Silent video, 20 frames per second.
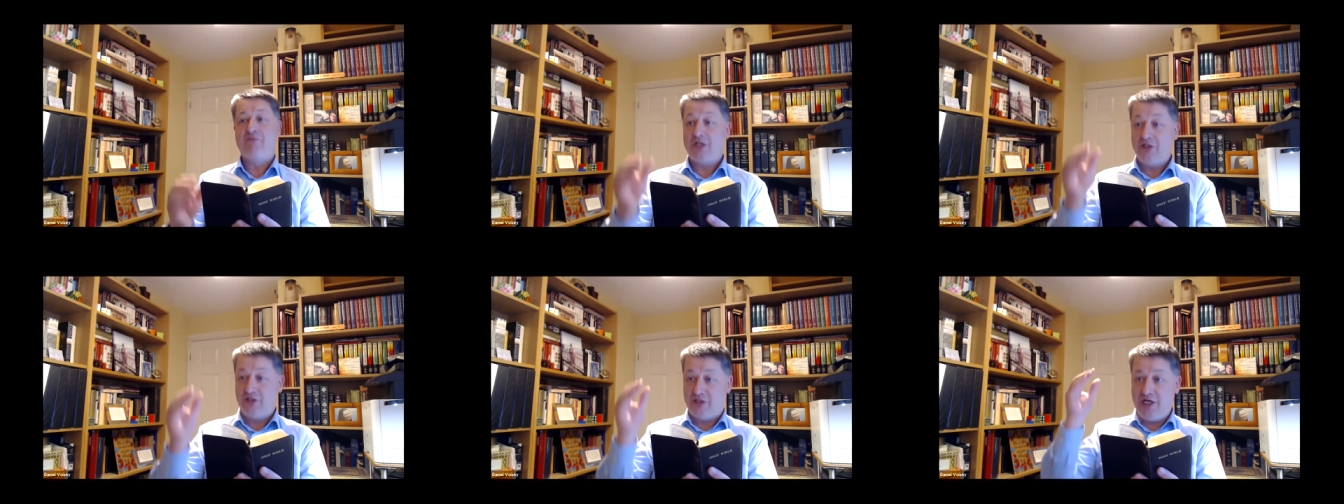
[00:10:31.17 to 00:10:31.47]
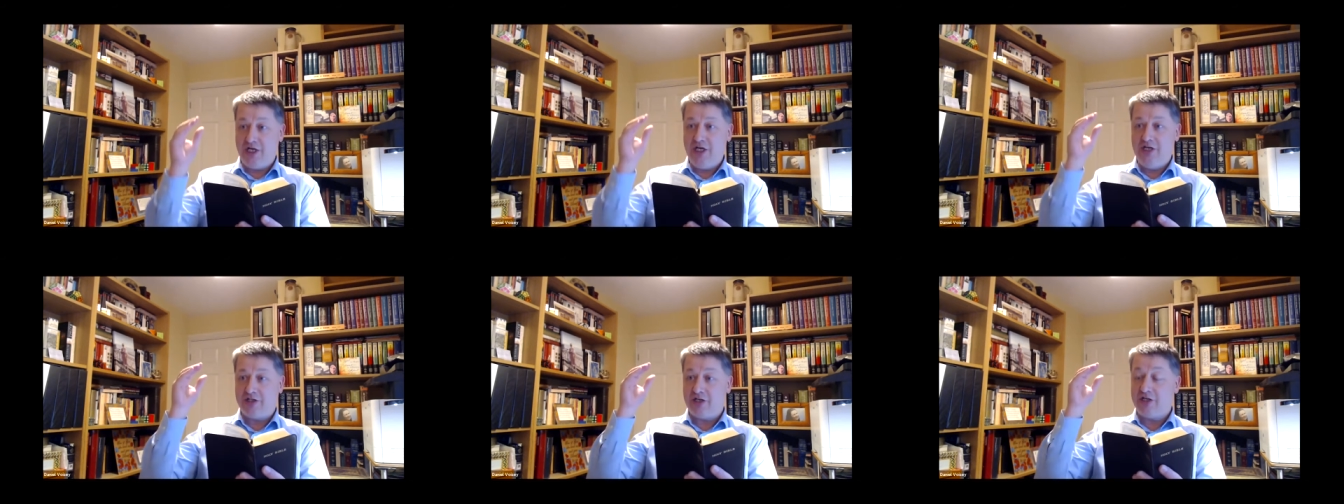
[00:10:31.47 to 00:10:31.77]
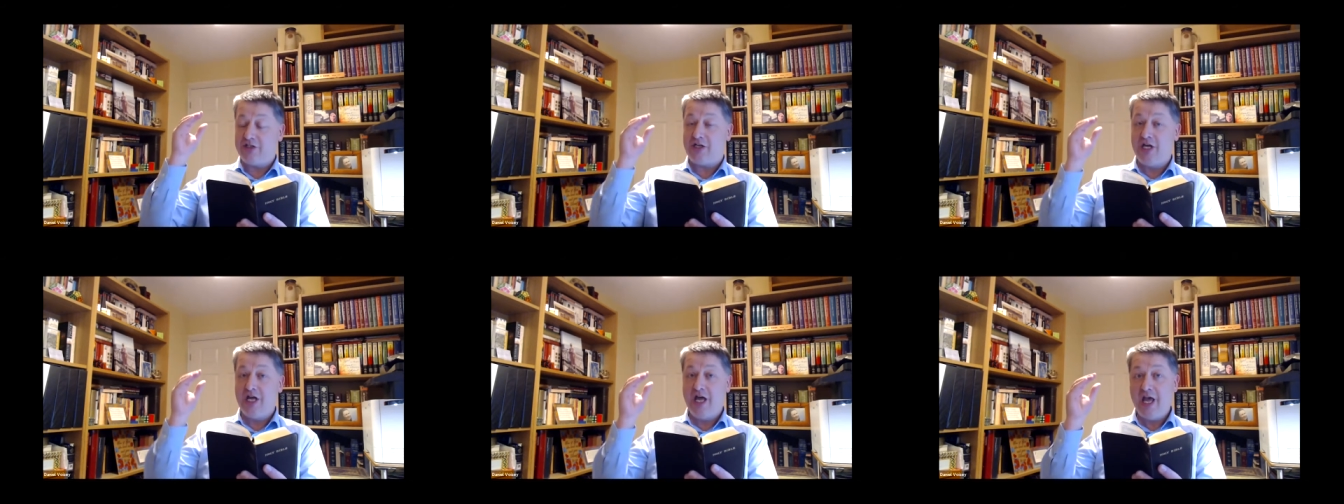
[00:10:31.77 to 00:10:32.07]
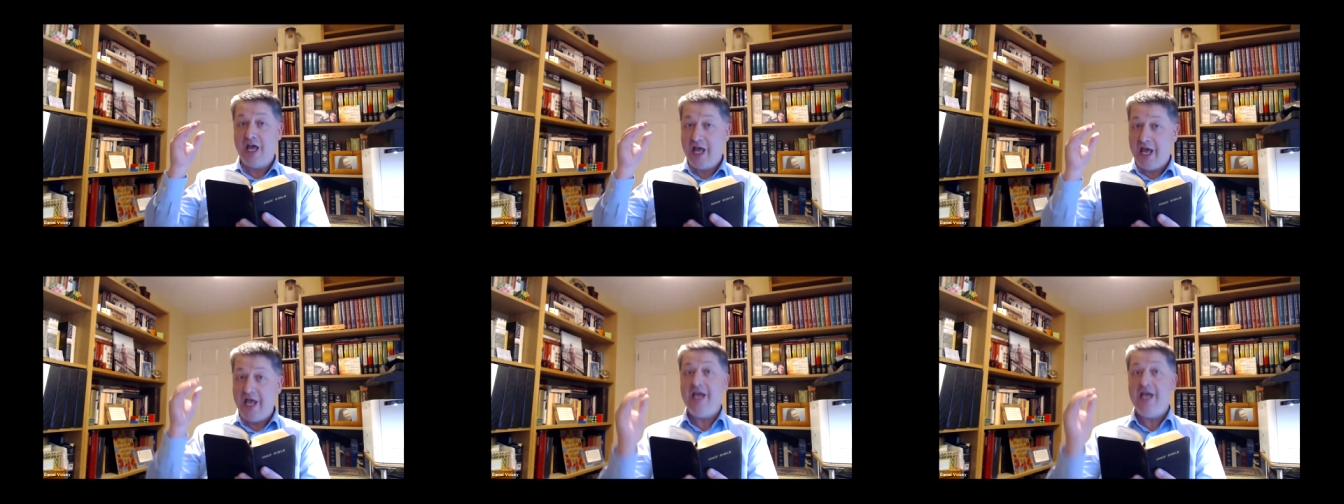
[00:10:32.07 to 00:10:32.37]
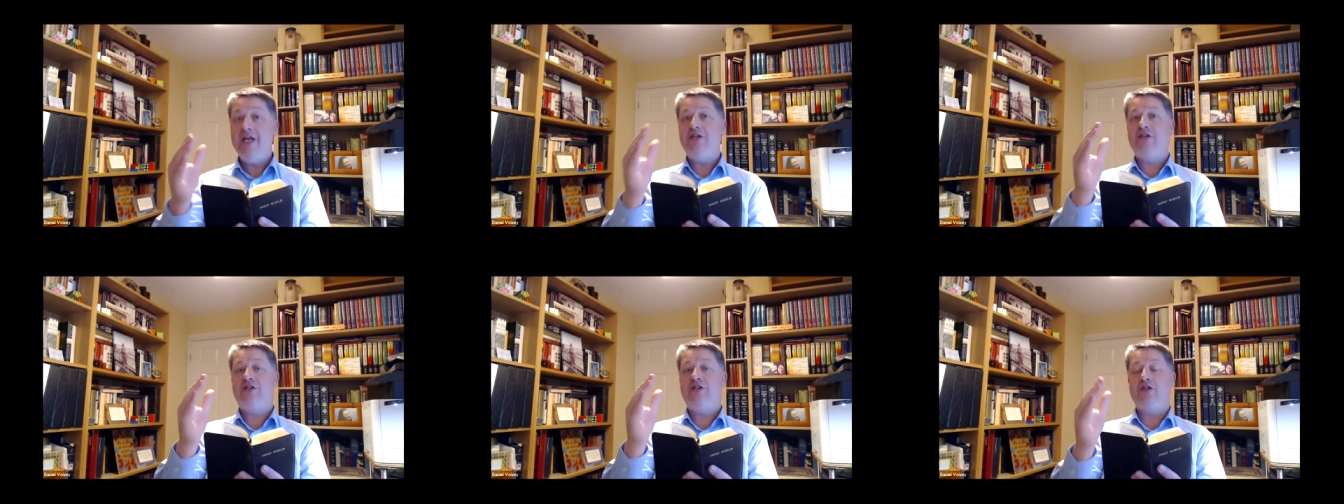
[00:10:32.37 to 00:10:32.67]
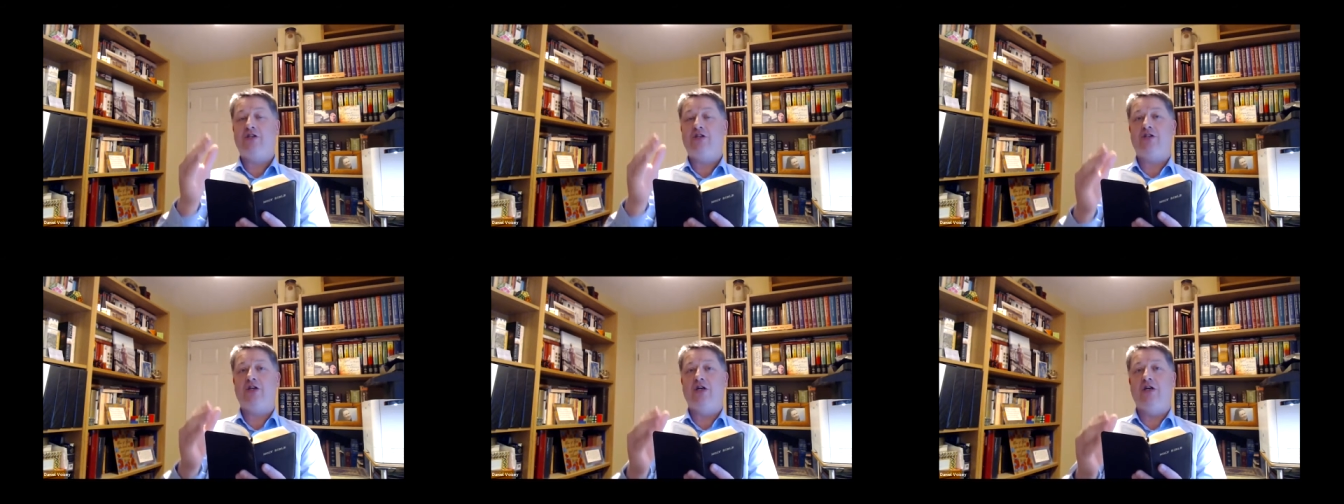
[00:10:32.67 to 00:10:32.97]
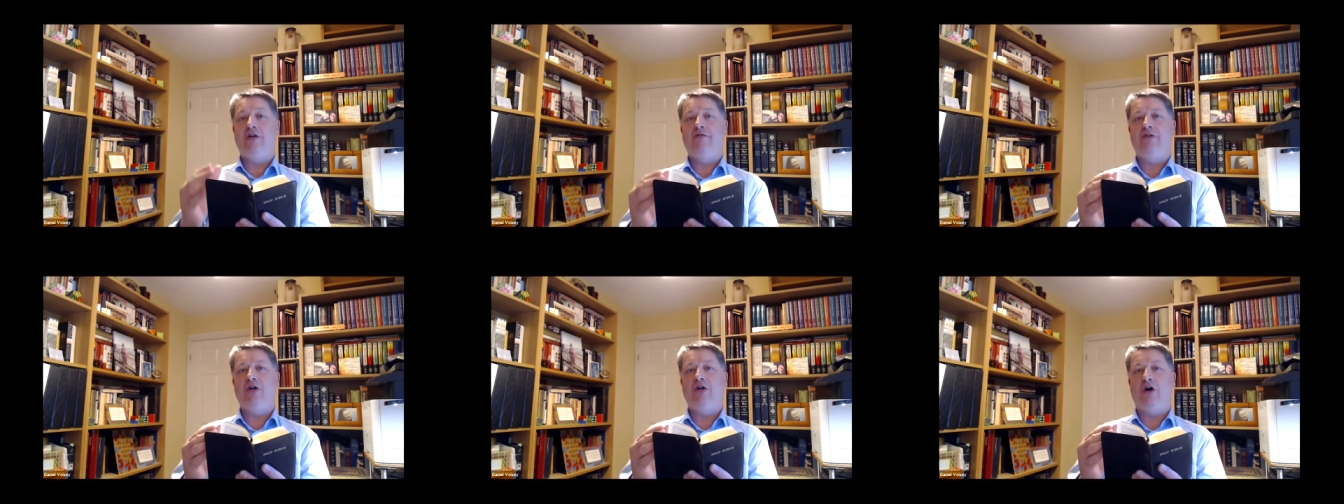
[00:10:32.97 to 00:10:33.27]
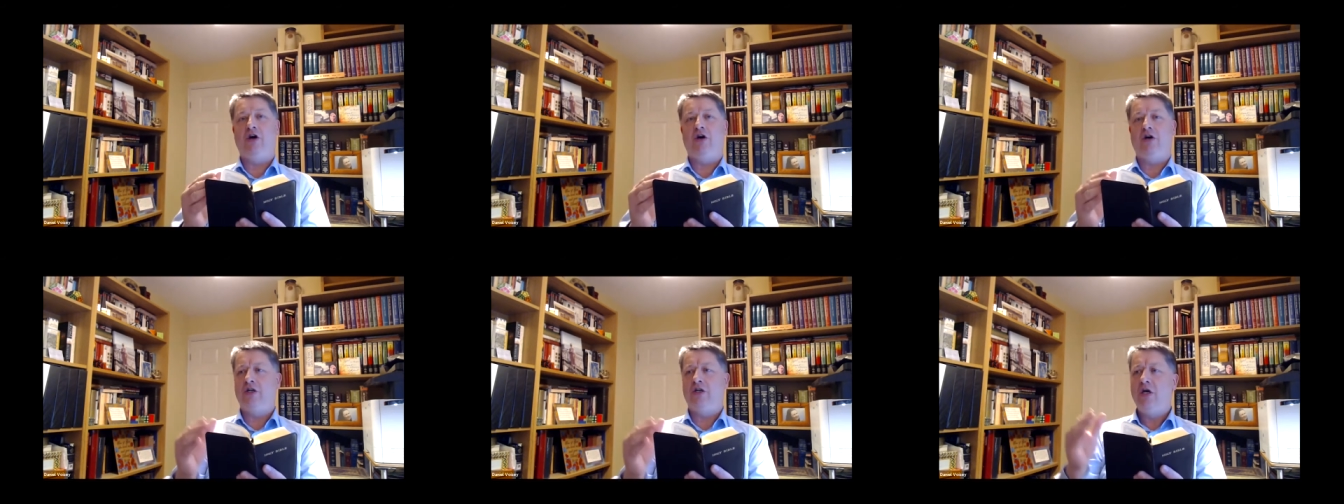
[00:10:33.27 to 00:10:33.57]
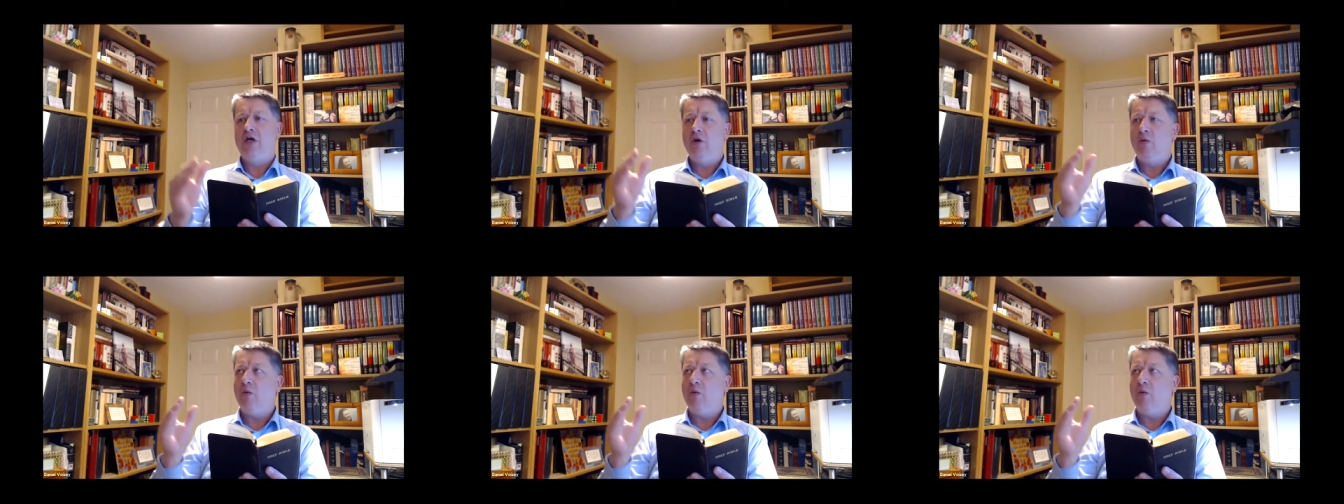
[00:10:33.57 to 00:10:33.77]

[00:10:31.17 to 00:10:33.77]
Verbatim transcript: Jesus is the Son of God